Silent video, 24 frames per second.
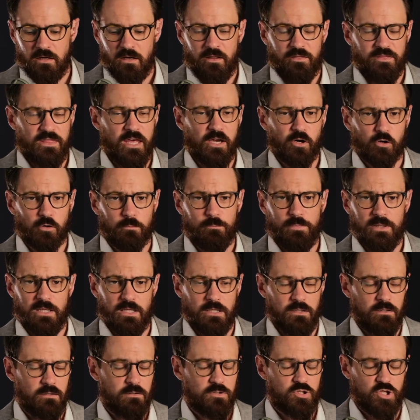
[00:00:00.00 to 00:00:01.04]
they are
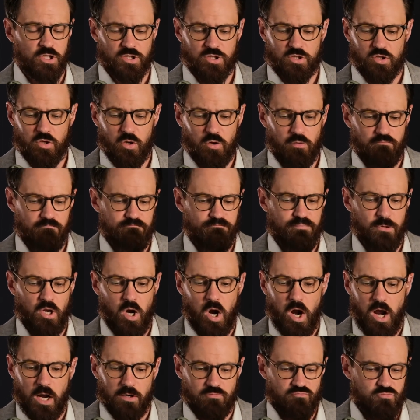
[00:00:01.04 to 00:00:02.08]
being just
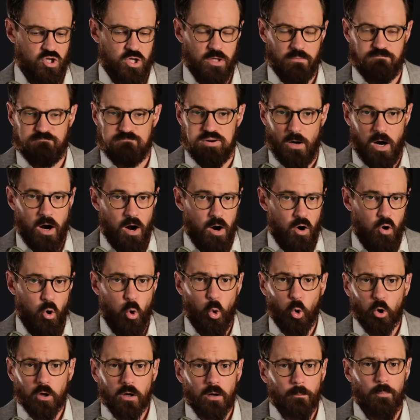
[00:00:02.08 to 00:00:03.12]

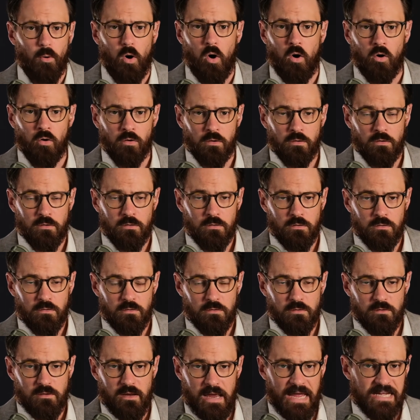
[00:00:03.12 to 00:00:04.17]
horrible
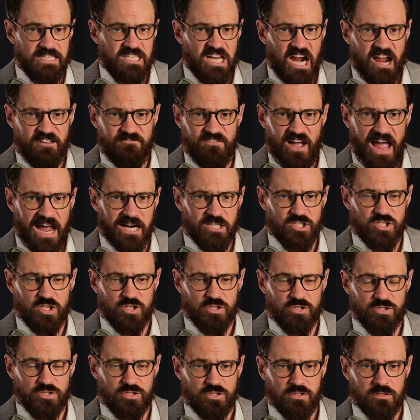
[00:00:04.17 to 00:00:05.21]

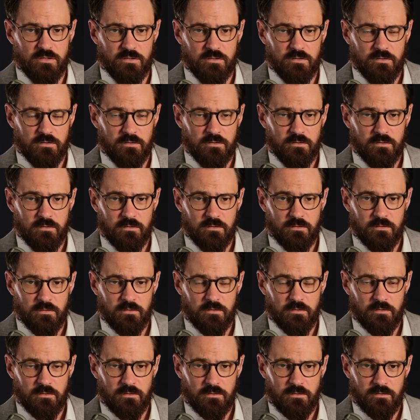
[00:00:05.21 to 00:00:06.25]
anti-vaxxers?
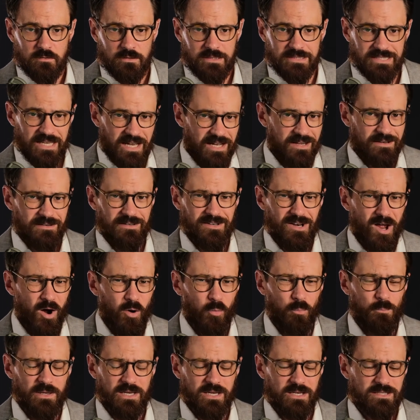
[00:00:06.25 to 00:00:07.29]
Is that no?
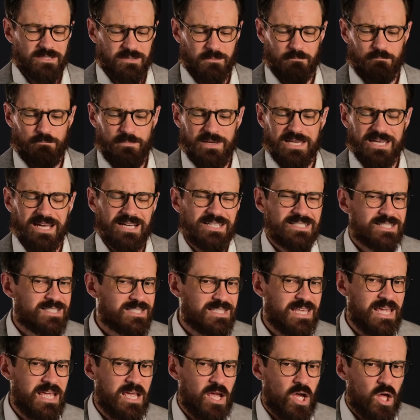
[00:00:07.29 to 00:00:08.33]
Because
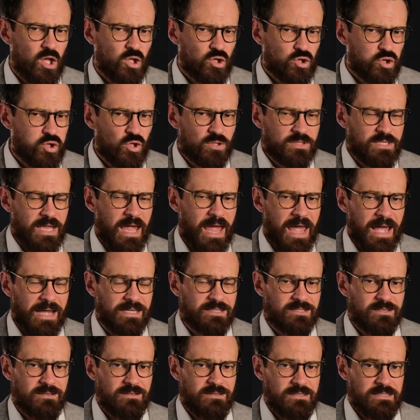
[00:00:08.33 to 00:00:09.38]
they looked
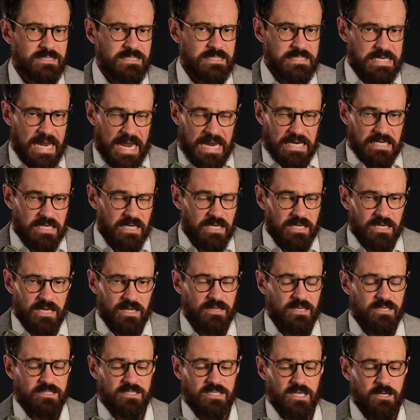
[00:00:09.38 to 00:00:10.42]
at data and
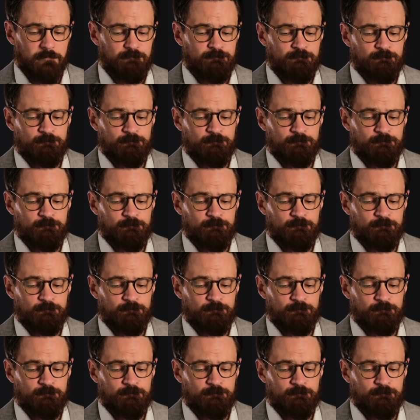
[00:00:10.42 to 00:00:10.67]
they said,